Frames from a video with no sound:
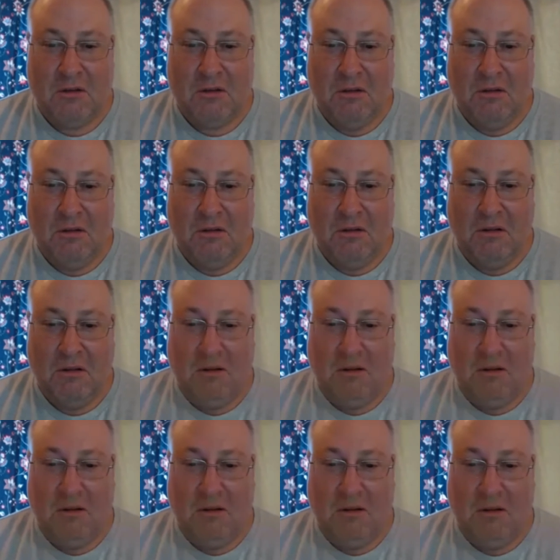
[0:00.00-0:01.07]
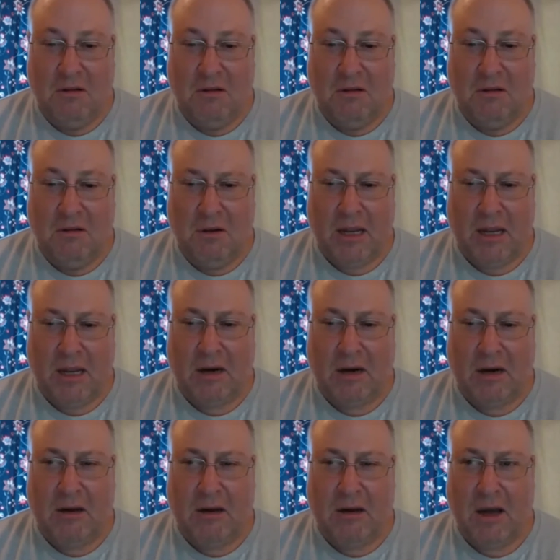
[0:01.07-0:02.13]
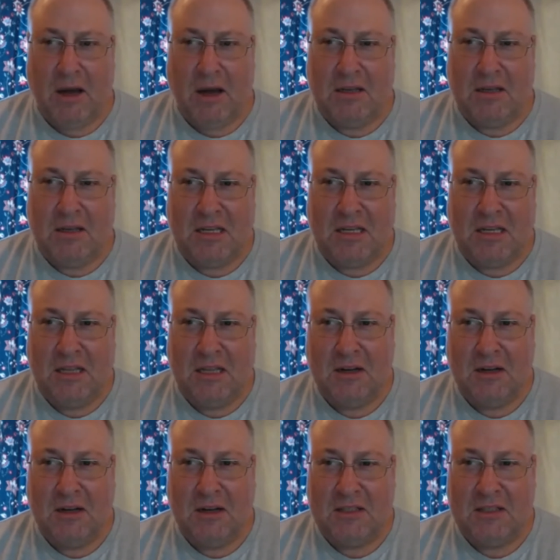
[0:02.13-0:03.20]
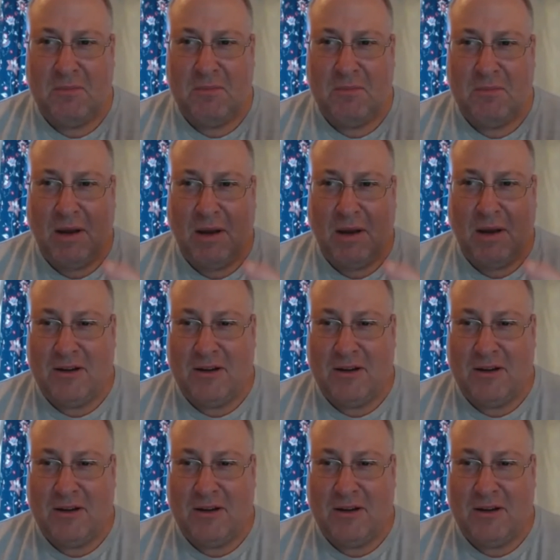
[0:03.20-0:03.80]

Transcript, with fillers: mm, Wait, are you Alex Kinley or St. Patrick?